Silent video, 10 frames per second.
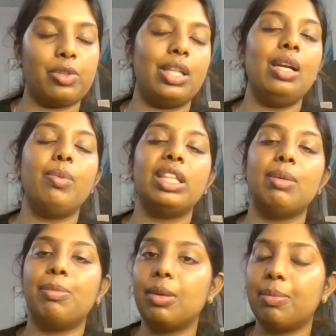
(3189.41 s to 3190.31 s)
So that when
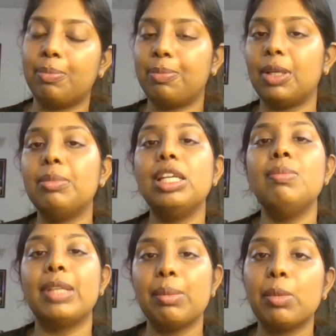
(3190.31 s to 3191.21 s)
the
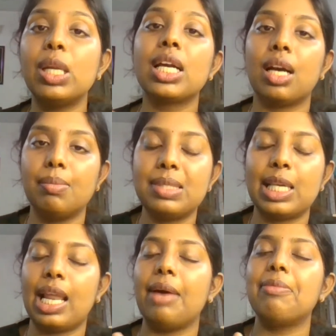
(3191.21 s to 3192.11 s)
permanent premolar comes,
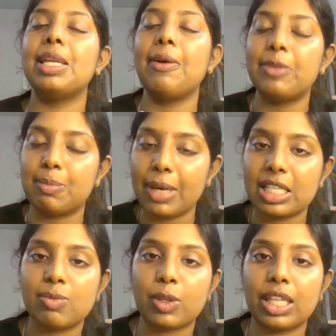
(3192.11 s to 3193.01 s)
they'll have enough
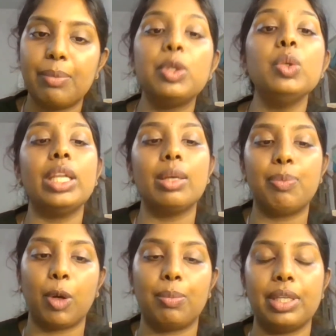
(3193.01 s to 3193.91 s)
space for them to
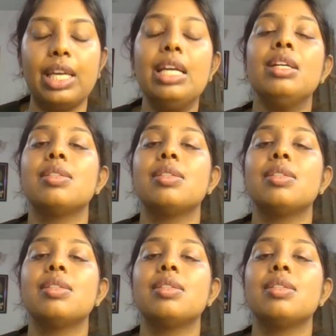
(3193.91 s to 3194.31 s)
erupt properly.